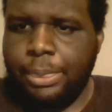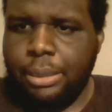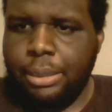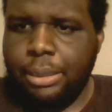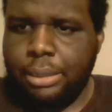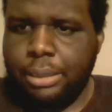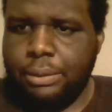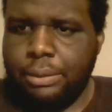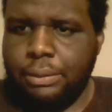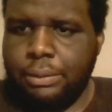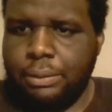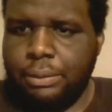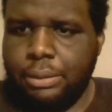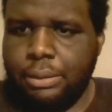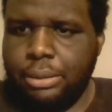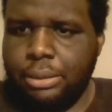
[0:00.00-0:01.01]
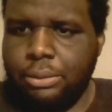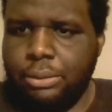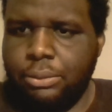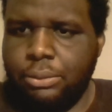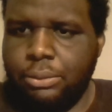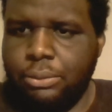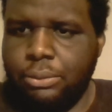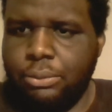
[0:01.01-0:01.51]
had decided to
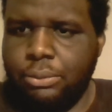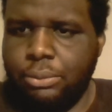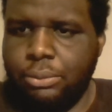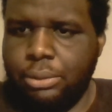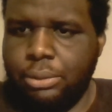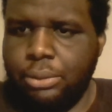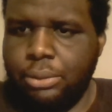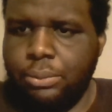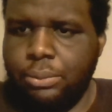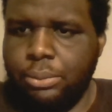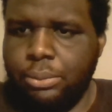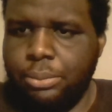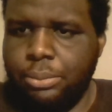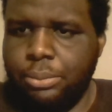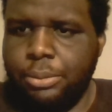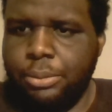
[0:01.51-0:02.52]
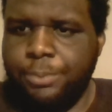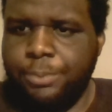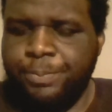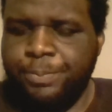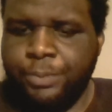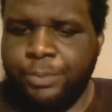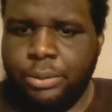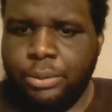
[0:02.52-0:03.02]
destroy the orb,
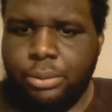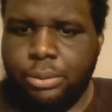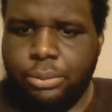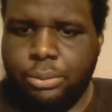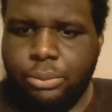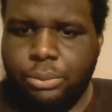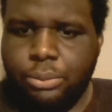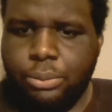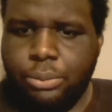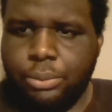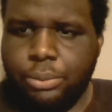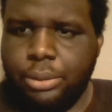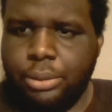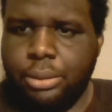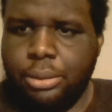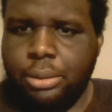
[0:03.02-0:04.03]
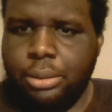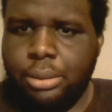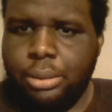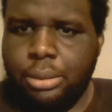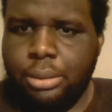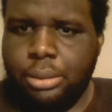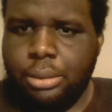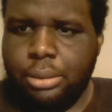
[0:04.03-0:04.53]
knowing
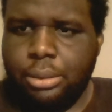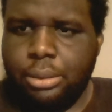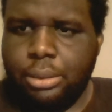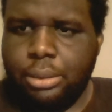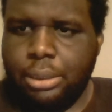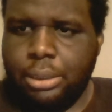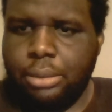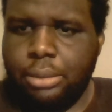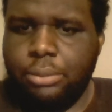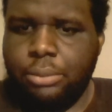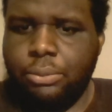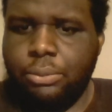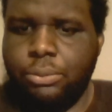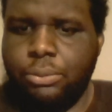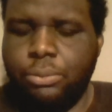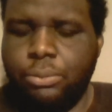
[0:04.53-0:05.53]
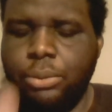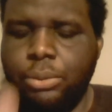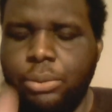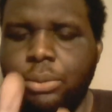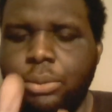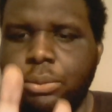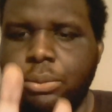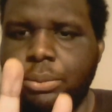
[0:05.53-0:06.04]
that three
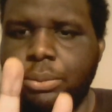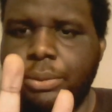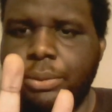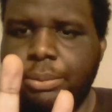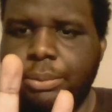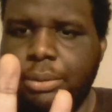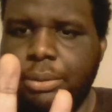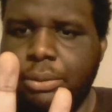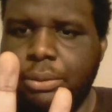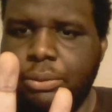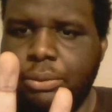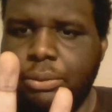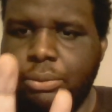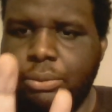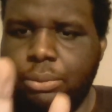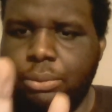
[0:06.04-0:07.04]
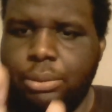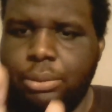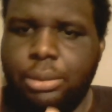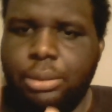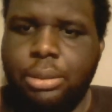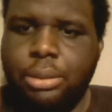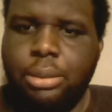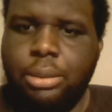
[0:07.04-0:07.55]
orbs had been destroyed,
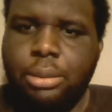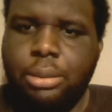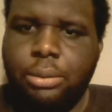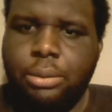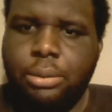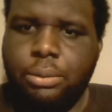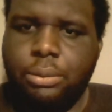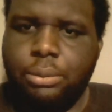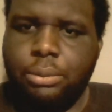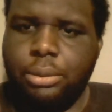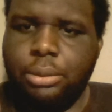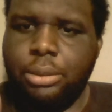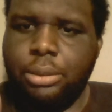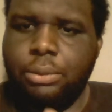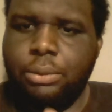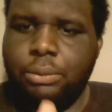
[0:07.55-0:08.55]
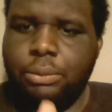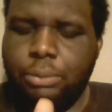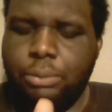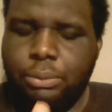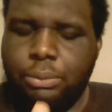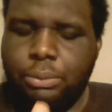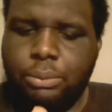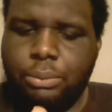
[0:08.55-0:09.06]
only
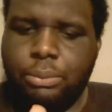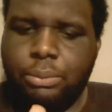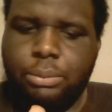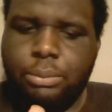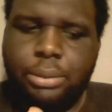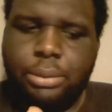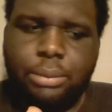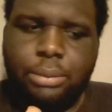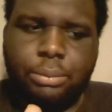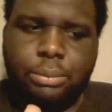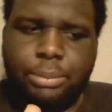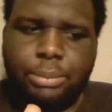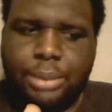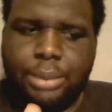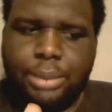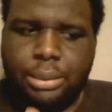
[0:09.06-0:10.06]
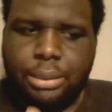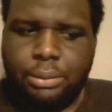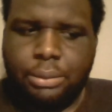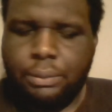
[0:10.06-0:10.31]
two remain.